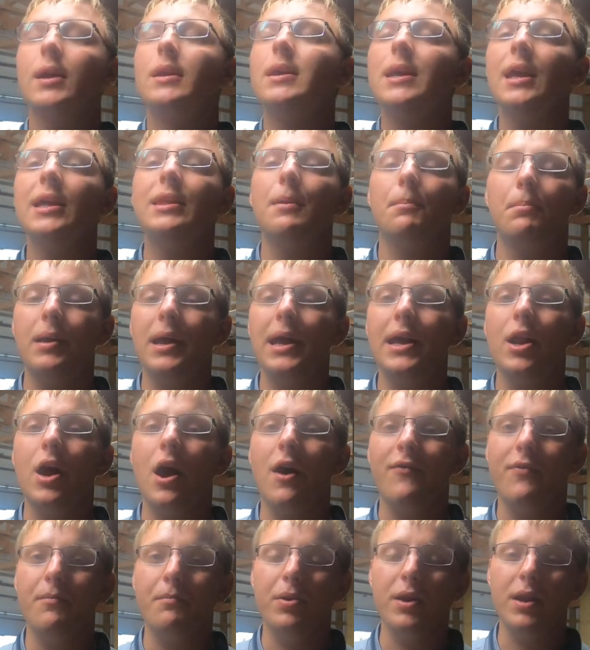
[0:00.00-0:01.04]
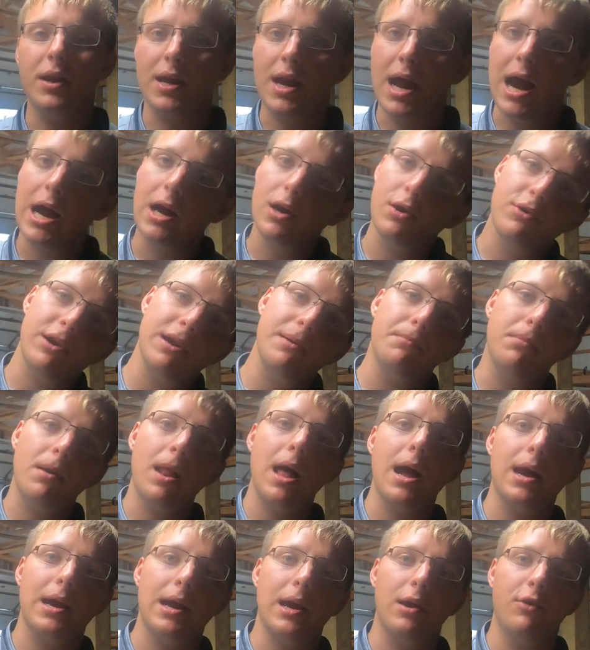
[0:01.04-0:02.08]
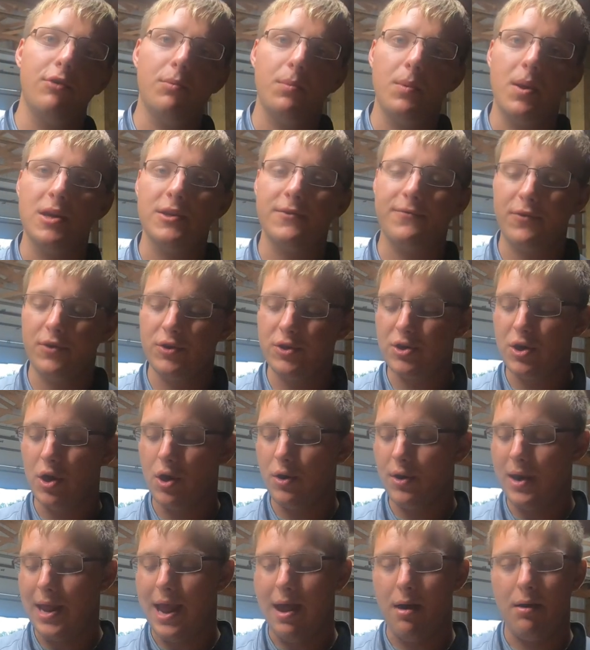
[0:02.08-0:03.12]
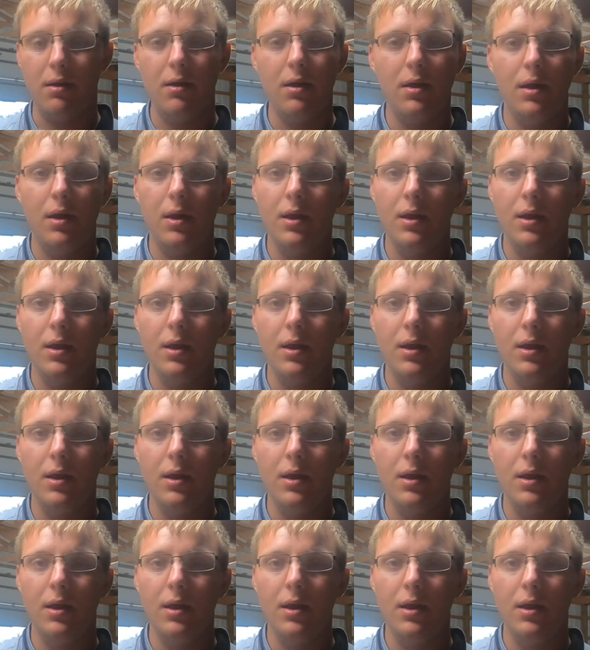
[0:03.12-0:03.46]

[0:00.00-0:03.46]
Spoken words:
get the blade off and put a concrete block under when I was first starting out